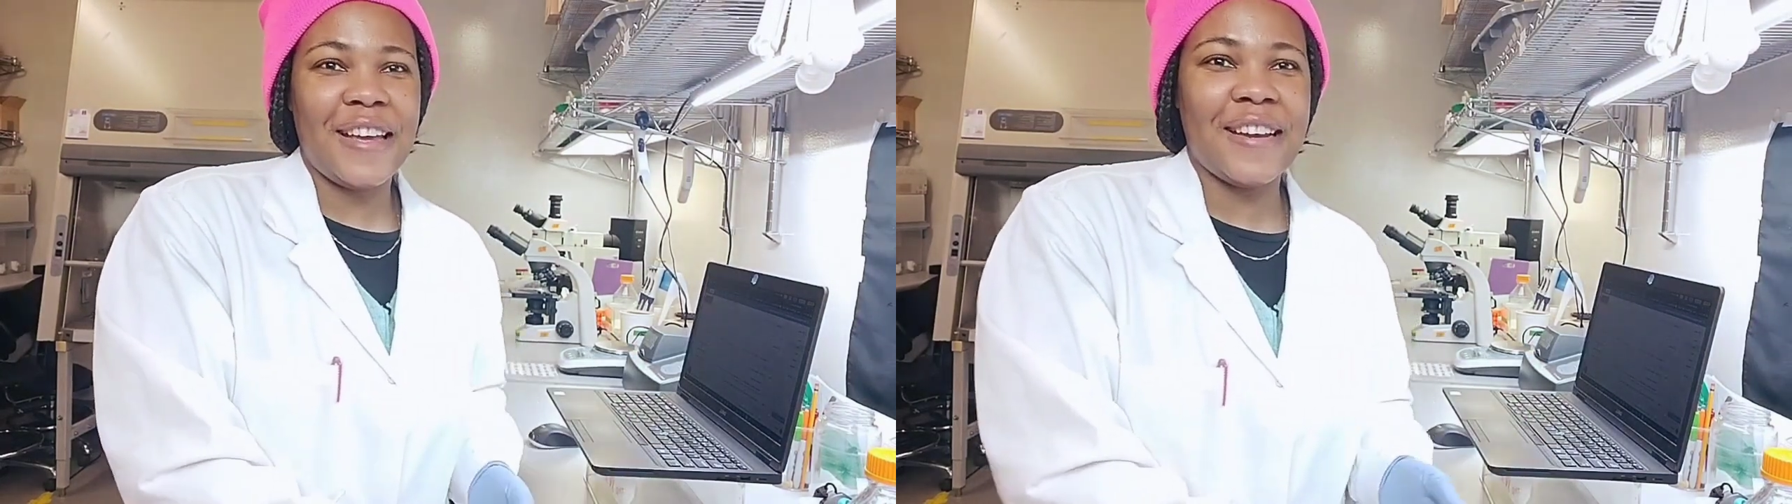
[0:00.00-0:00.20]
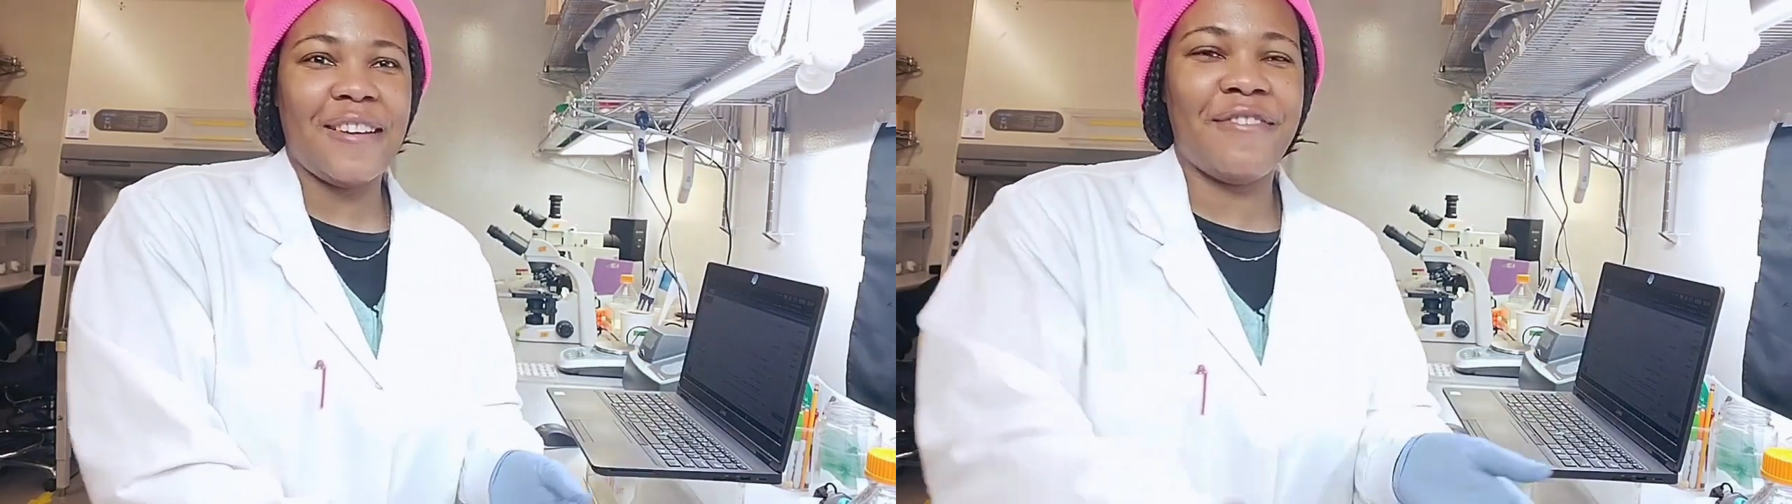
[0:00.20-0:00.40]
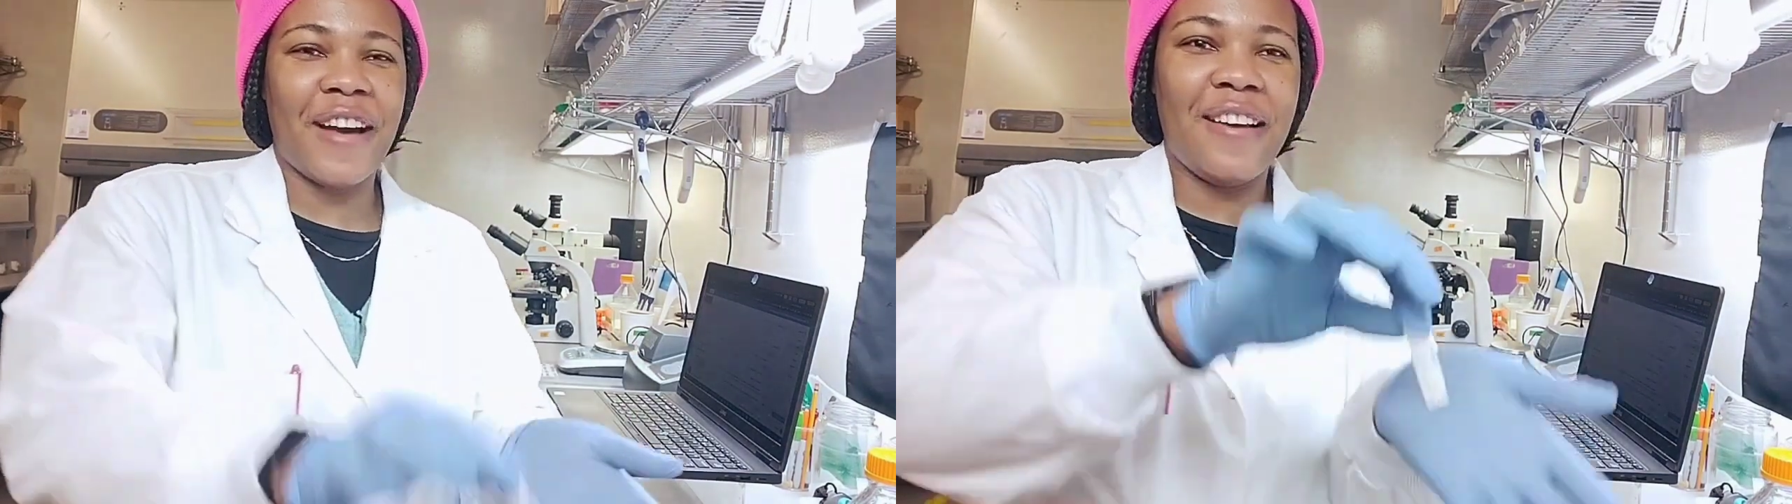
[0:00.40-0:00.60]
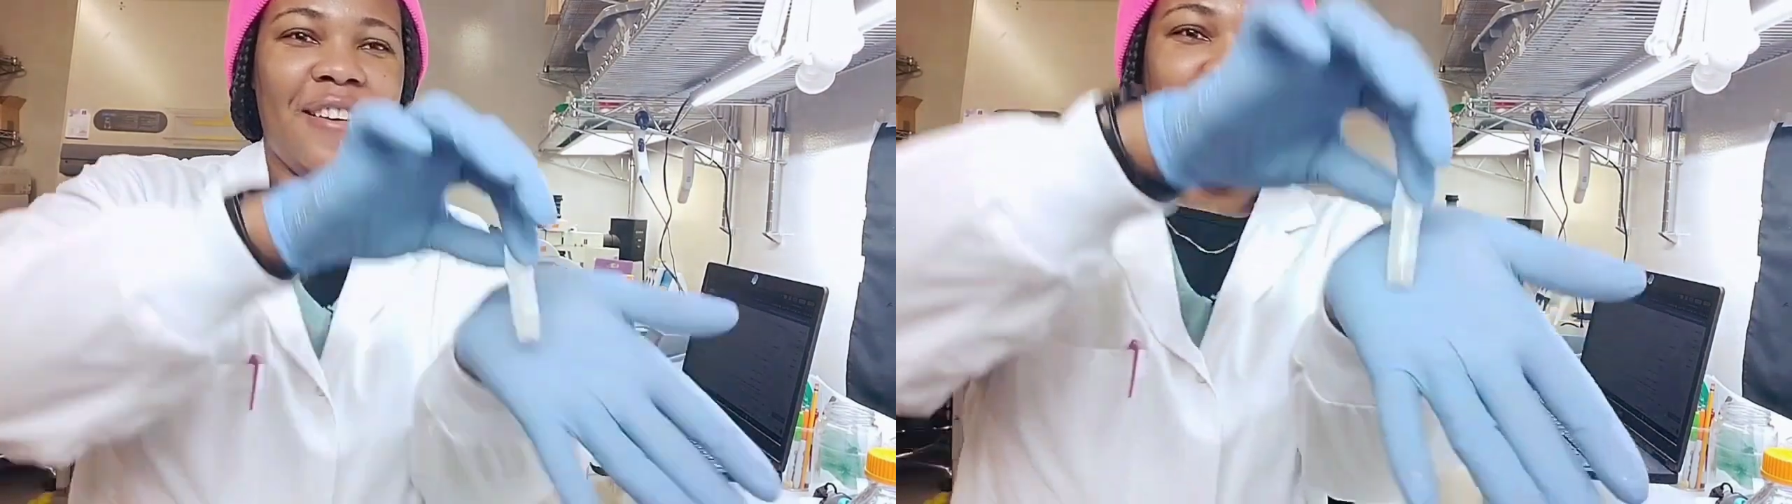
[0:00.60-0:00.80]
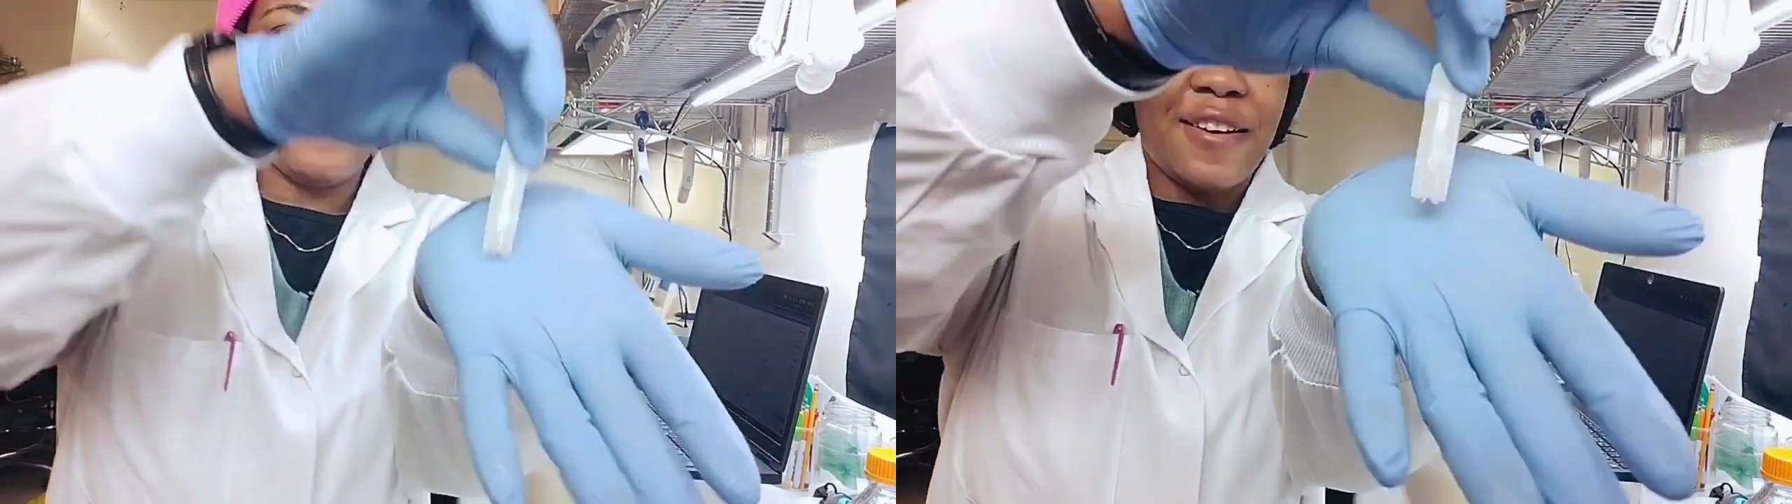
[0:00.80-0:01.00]
in a
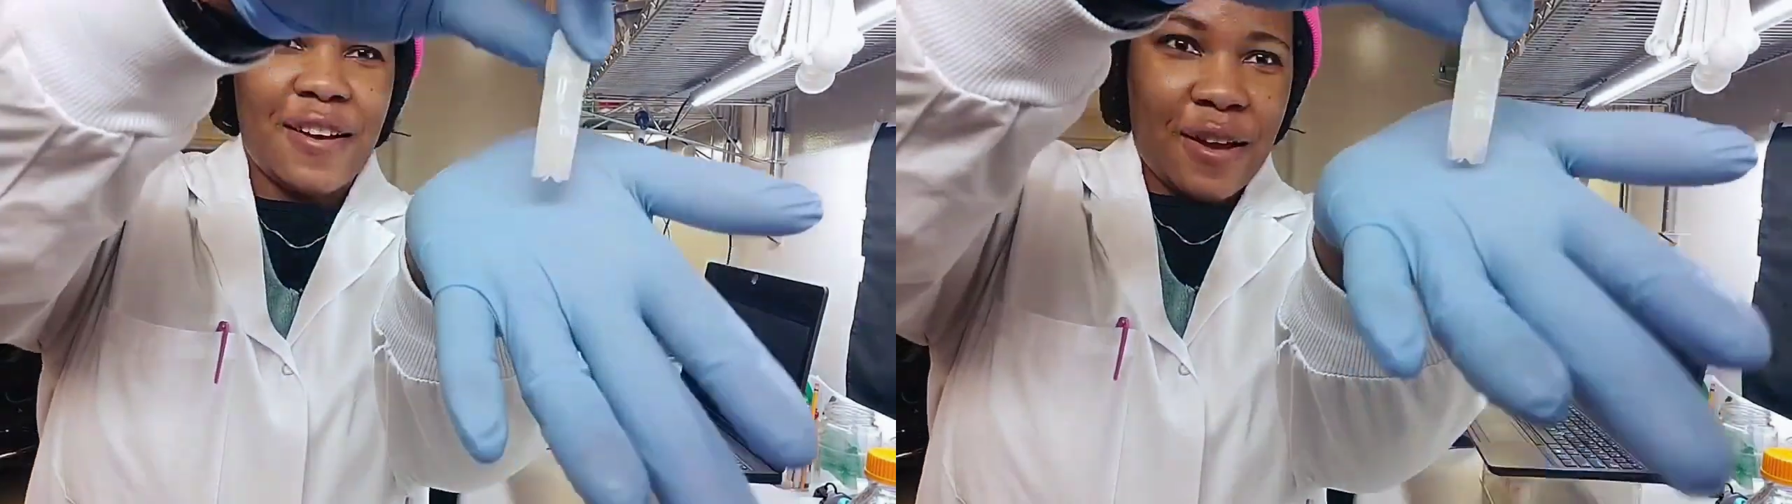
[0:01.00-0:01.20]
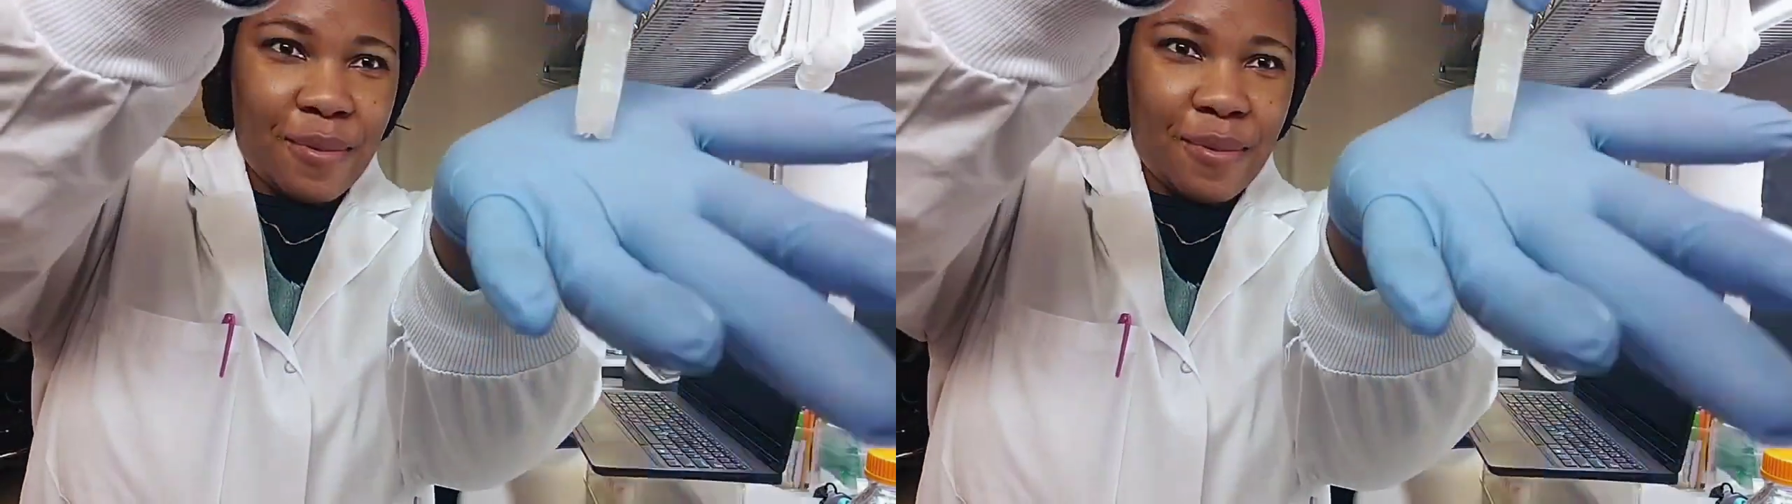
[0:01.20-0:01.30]
vial,